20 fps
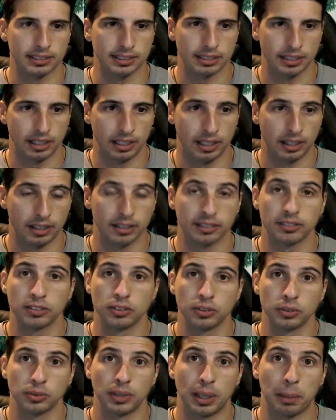uh,
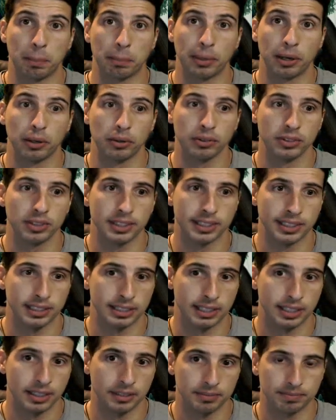imperil in
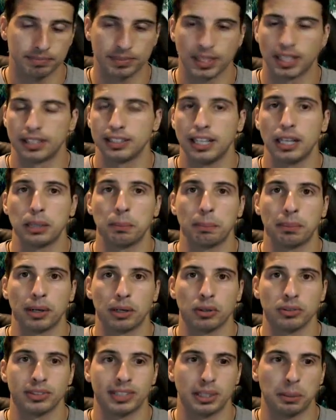the, not
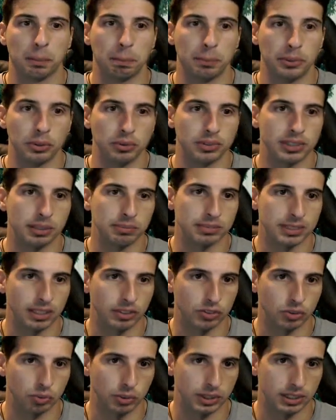imperil, they imbue
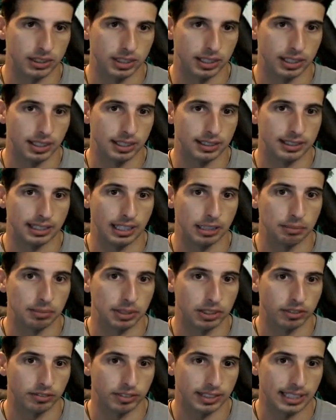themselves with uh, the element
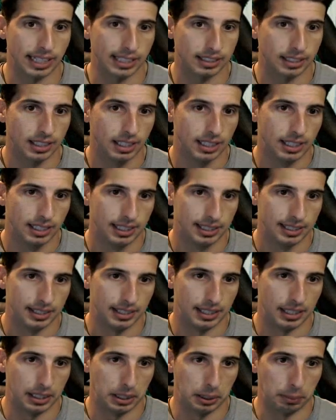of attack.
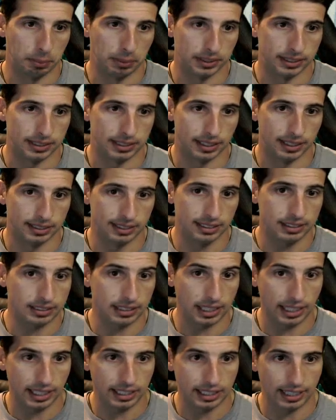Uh, but uh, this
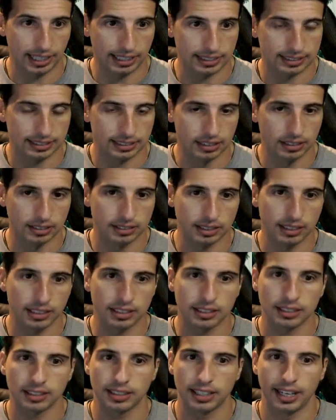guy, I still think
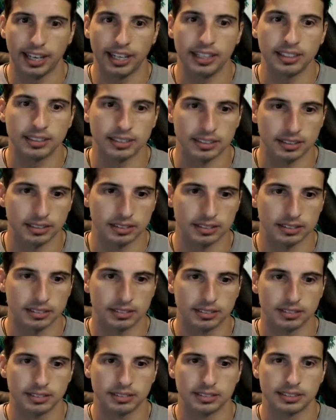Aiden
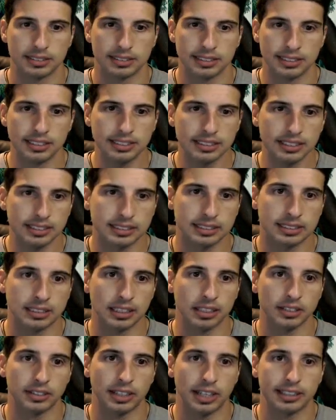this is
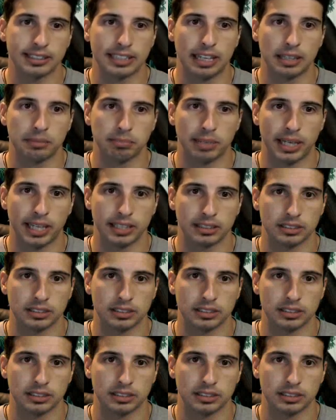still not that bad.